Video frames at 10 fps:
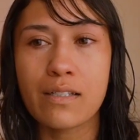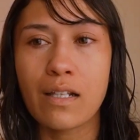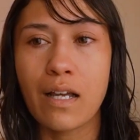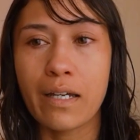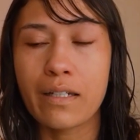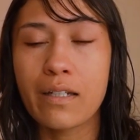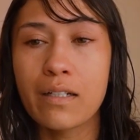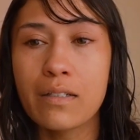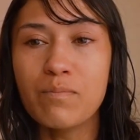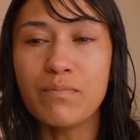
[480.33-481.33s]
like,
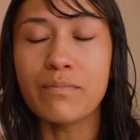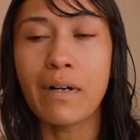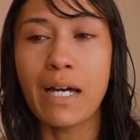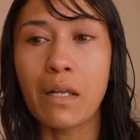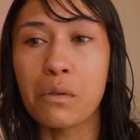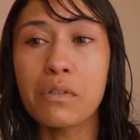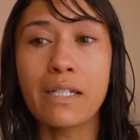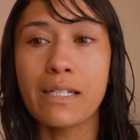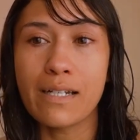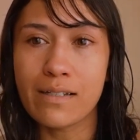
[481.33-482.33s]
my
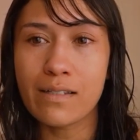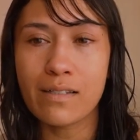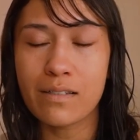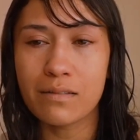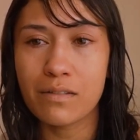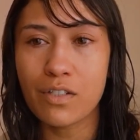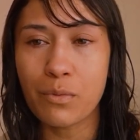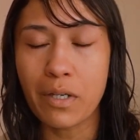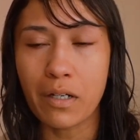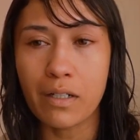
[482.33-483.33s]
loneliness, to
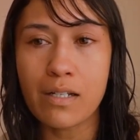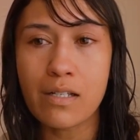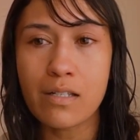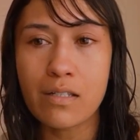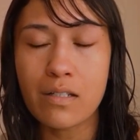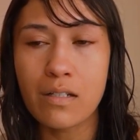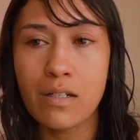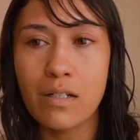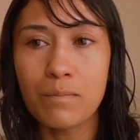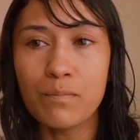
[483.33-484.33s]
be honest.
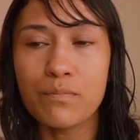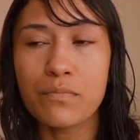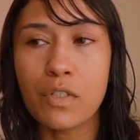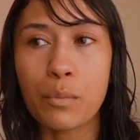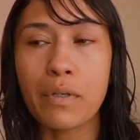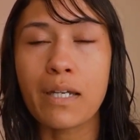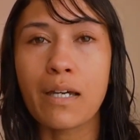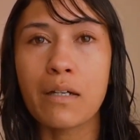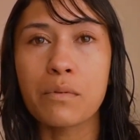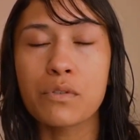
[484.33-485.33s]
Not being
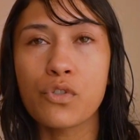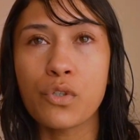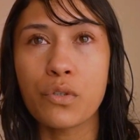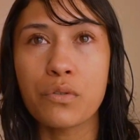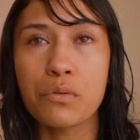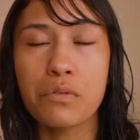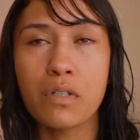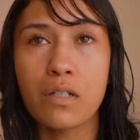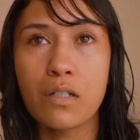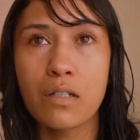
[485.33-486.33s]
able to
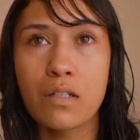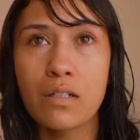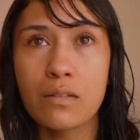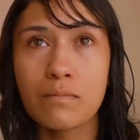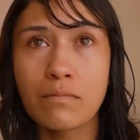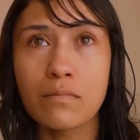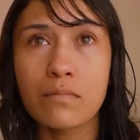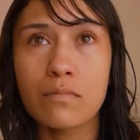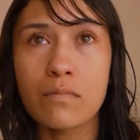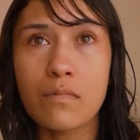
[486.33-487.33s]

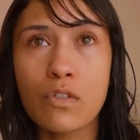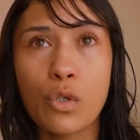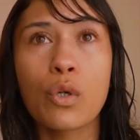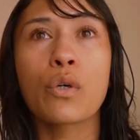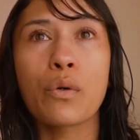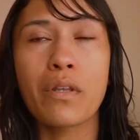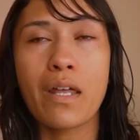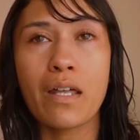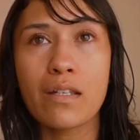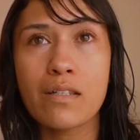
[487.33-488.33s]
talk with
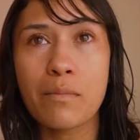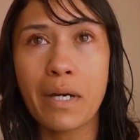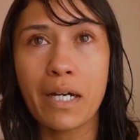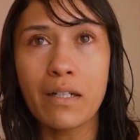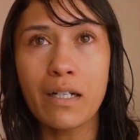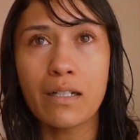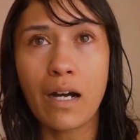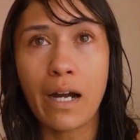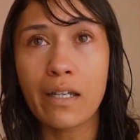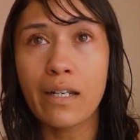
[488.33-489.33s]
others about it.
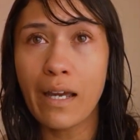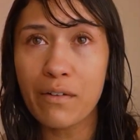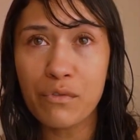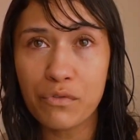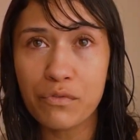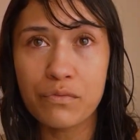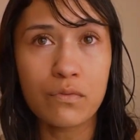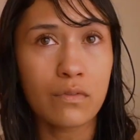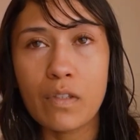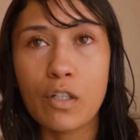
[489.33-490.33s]
I can have
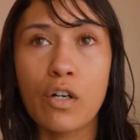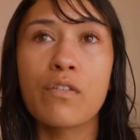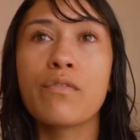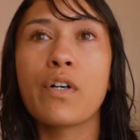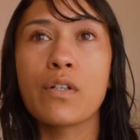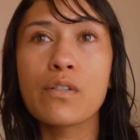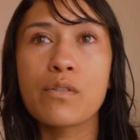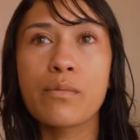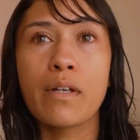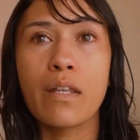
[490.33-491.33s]

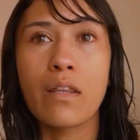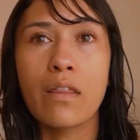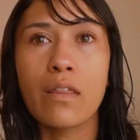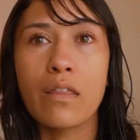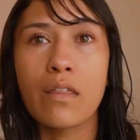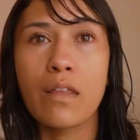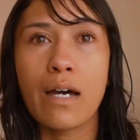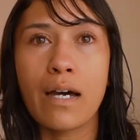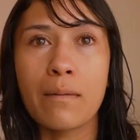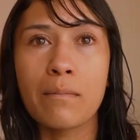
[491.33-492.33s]
convos with
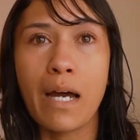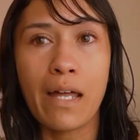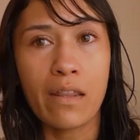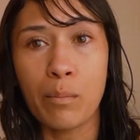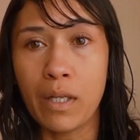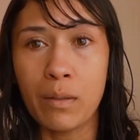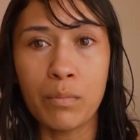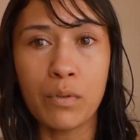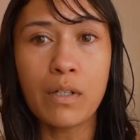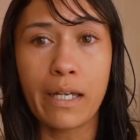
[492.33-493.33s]
other
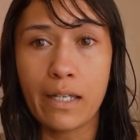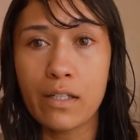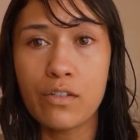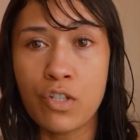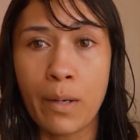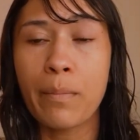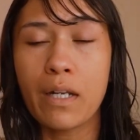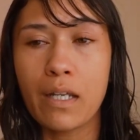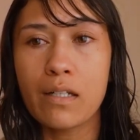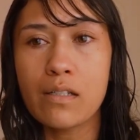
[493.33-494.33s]
people, like in
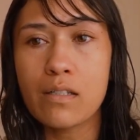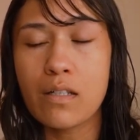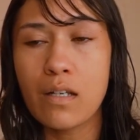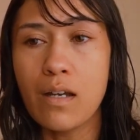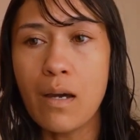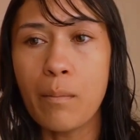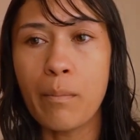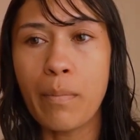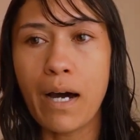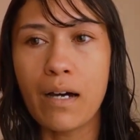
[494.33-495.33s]
Japanese.
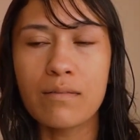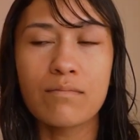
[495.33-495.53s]
But